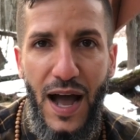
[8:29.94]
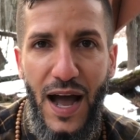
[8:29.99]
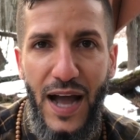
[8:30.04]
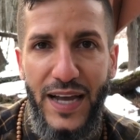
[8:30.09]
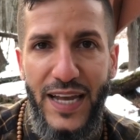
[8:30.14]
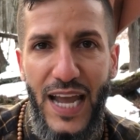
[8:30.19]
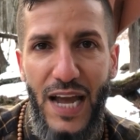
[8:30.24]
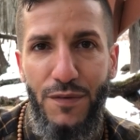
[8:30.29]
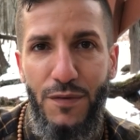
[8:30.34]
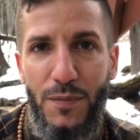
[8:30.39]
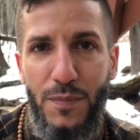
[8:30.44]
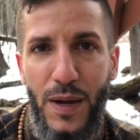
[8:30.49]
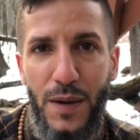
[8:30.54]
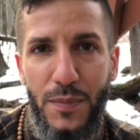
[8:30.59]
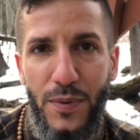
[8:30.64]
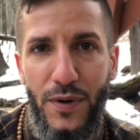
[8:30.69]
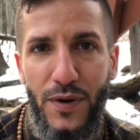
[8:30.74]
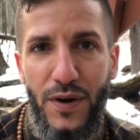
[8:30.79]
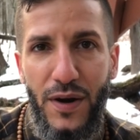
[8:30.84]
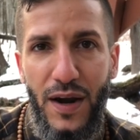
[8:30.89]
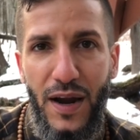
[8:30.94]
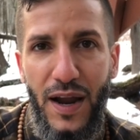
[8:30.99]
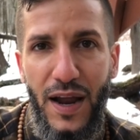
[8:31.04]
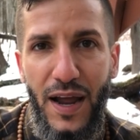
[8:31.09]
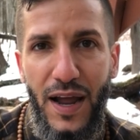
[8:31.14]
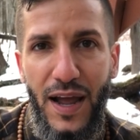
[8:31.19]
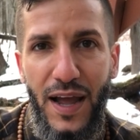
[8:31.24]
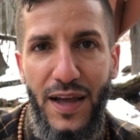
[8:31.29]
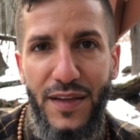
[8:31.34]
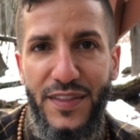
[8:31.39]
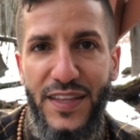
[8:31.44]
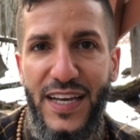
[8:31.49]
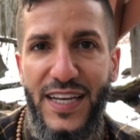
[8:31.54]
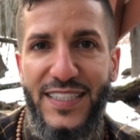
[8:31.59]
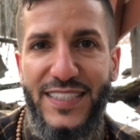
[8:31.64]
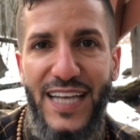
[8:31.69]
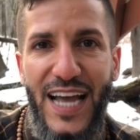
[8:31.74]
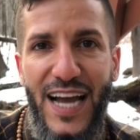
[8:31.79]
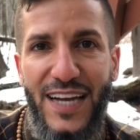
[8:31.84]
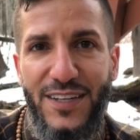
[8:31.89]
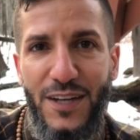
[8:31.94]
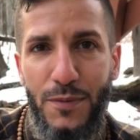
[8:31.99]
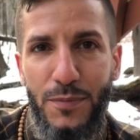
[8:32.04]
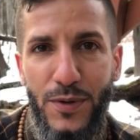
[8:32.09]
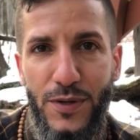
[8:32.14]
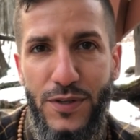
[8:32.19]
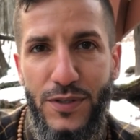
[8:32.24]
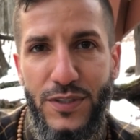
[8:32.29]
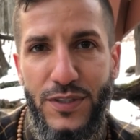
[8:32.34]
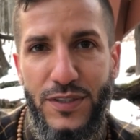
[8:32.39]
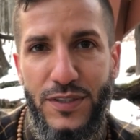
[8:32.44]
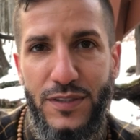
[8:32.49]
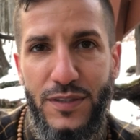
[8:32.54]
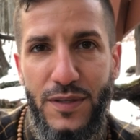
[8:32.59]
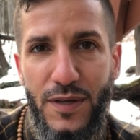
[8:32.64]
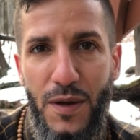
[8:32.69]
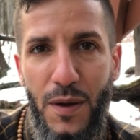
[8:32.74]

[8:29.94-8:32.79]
I can't remember the exact numbers,